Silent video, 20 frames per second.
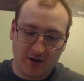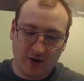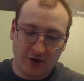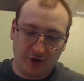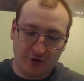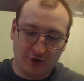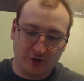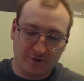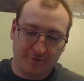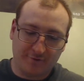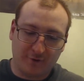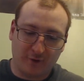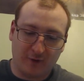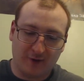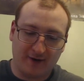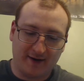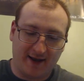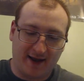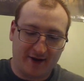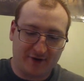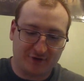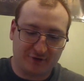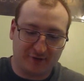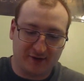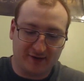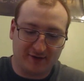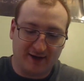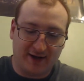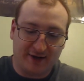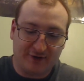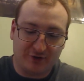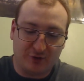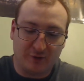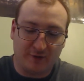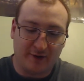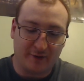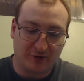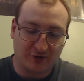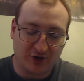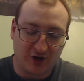Unit 4 and Ash realized who
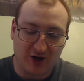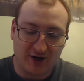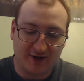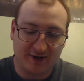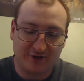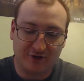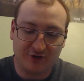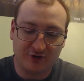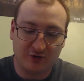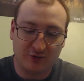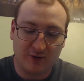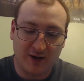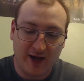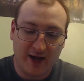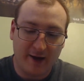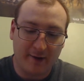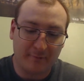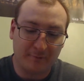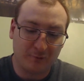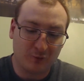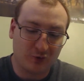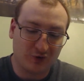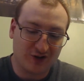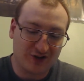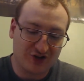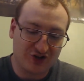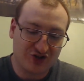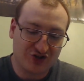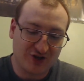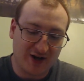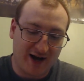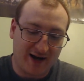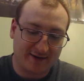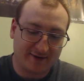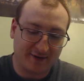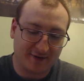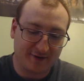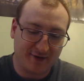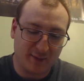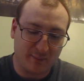they were talking to and were in shock
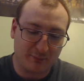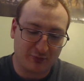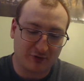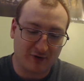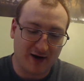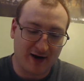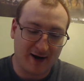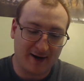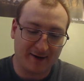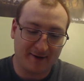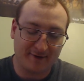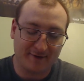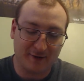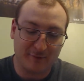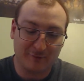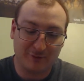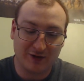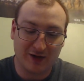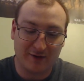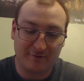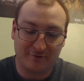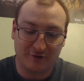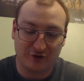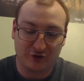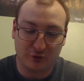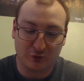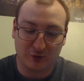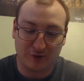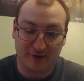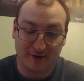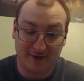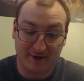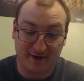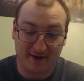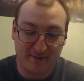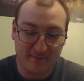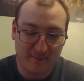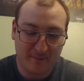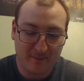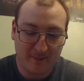to see Prine's Unconfitorating.
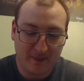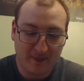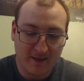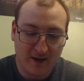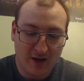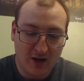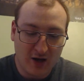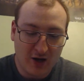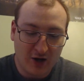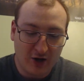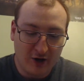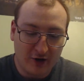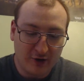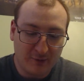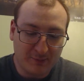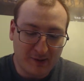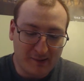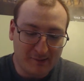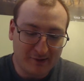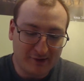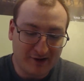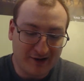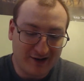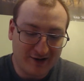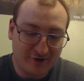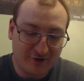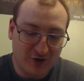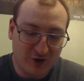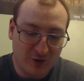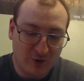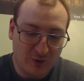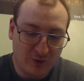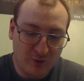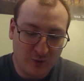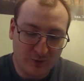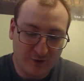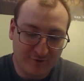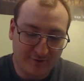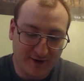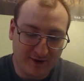You probably want to know
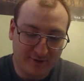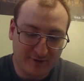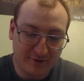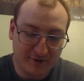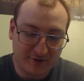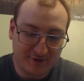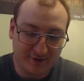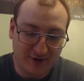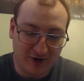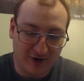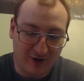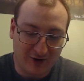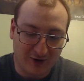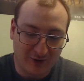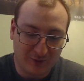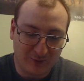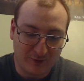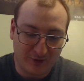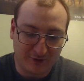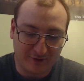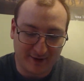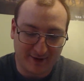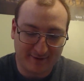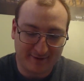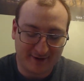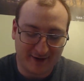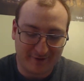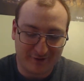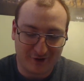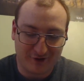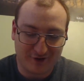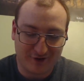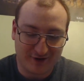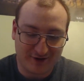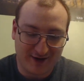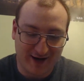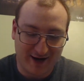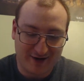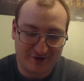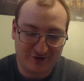who the five of us are with lightsabers
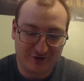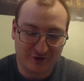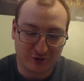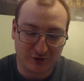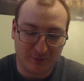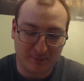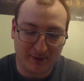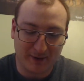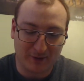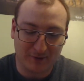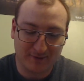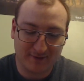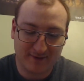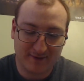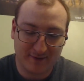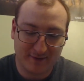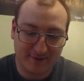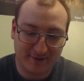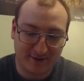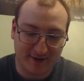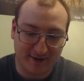attached to our belts, said